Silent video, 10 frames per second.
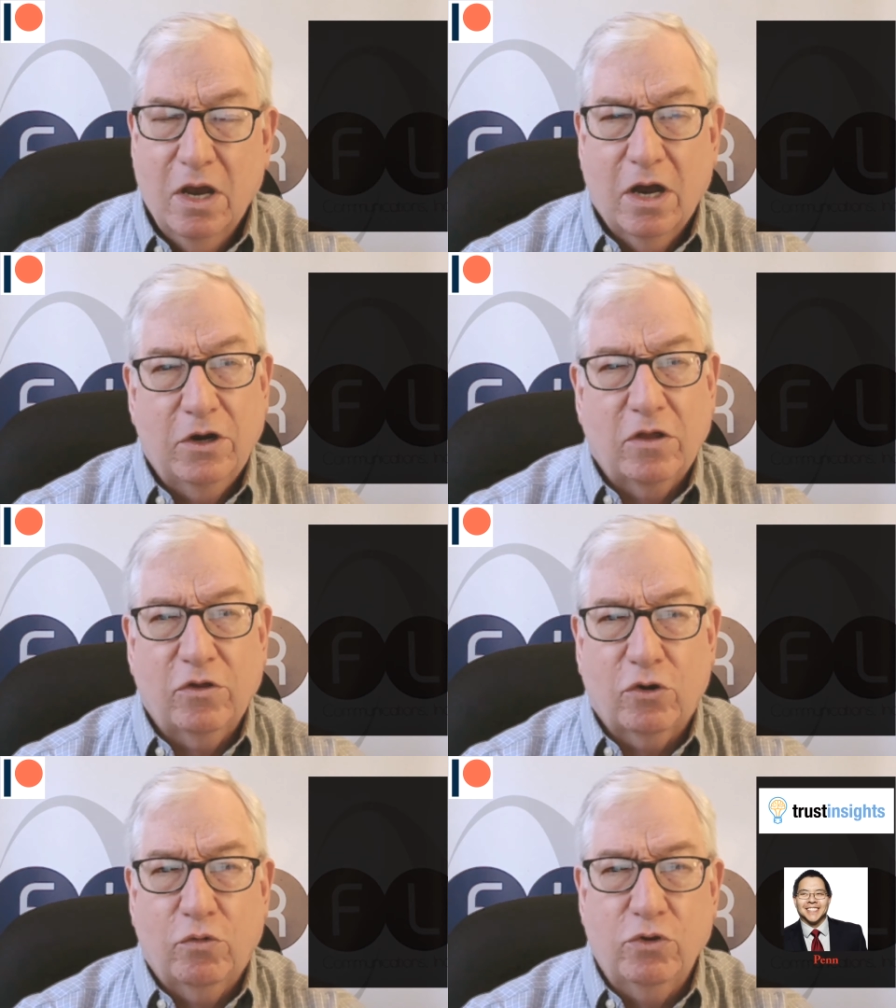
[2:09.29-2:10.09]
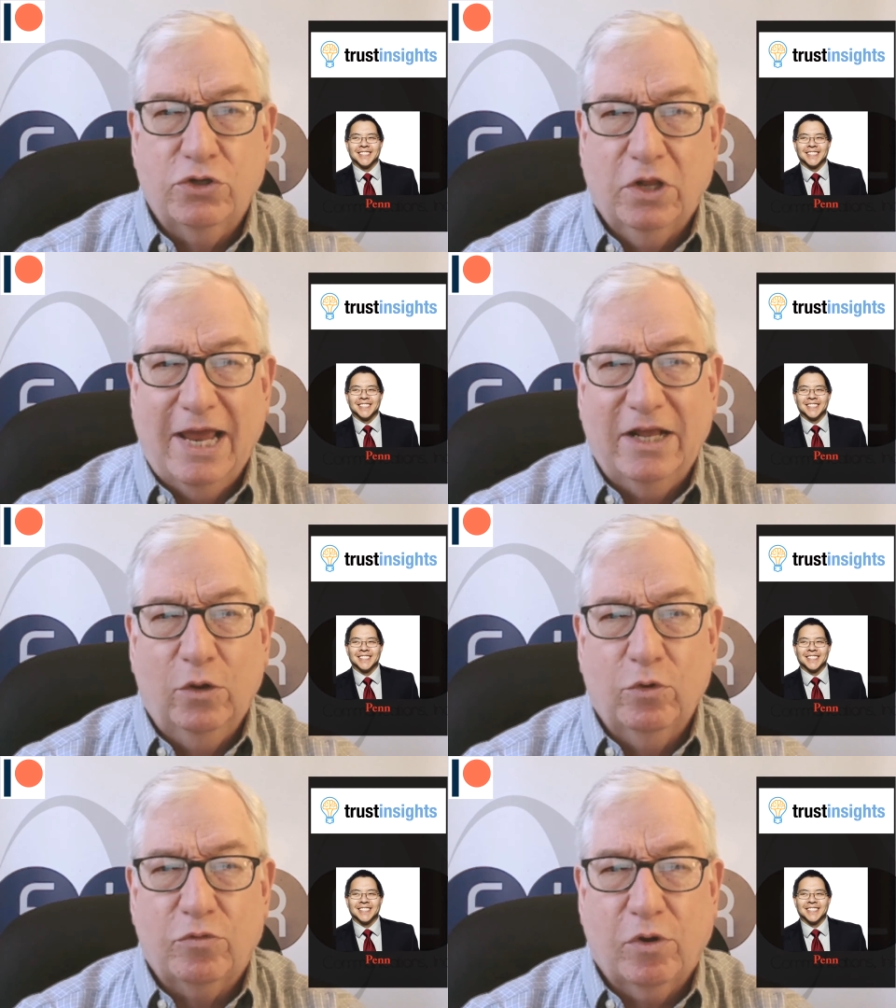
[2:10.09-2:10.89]
Another crucial
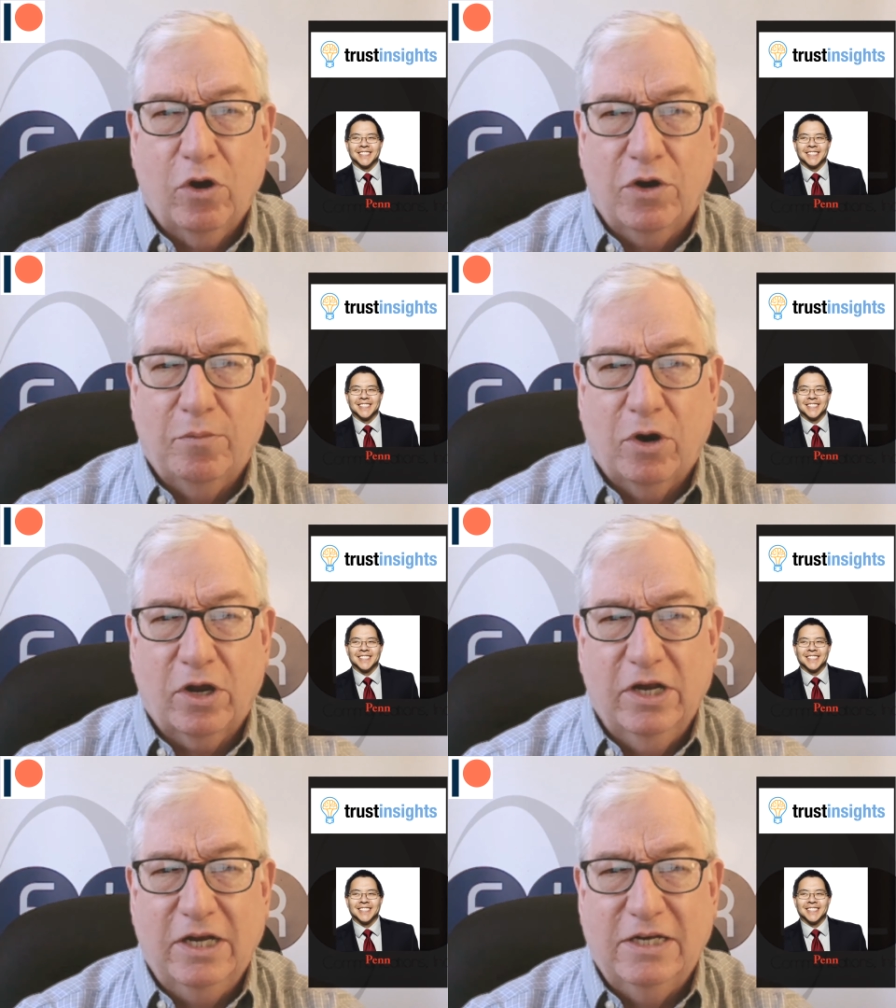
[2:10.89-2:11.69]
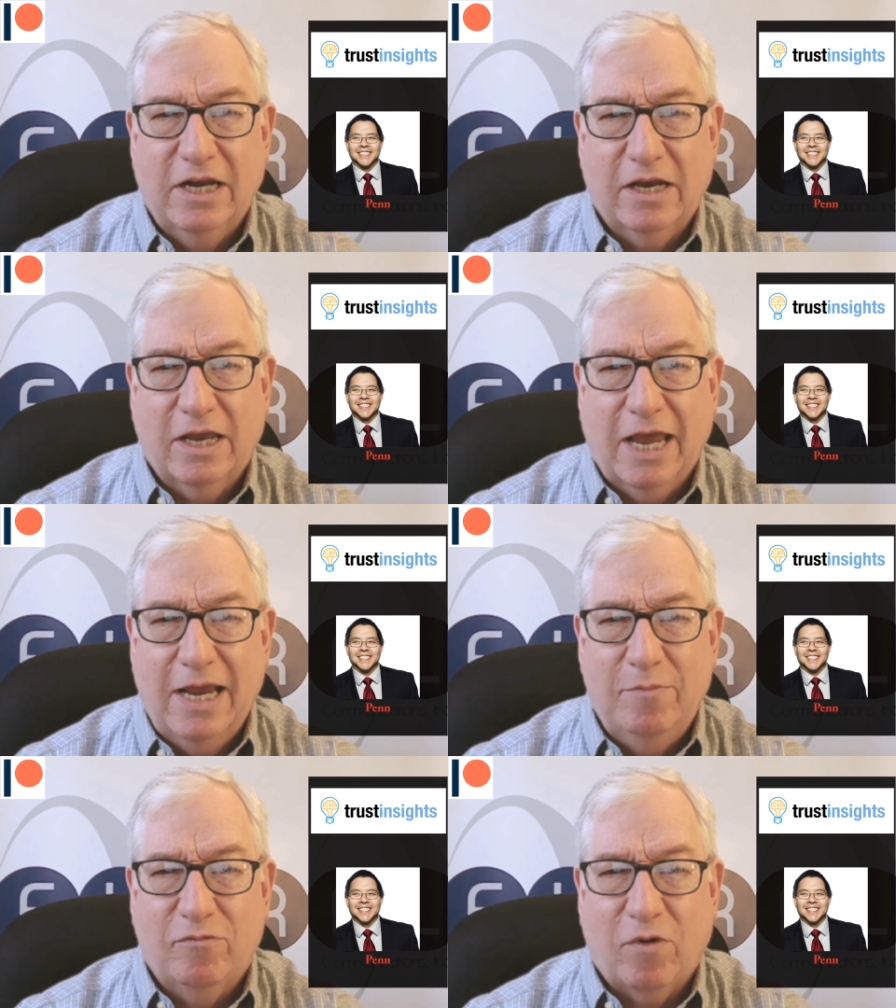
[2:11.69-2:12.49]
angle with regard to marketing data
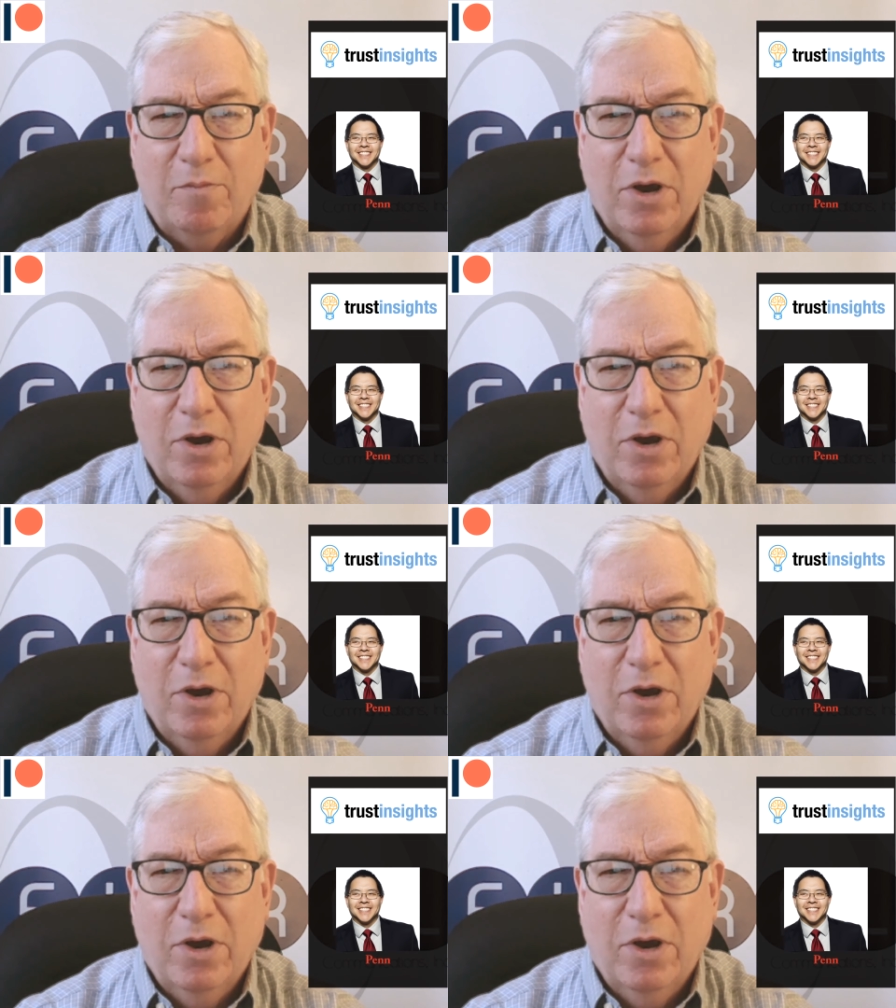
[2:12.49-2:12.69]
came from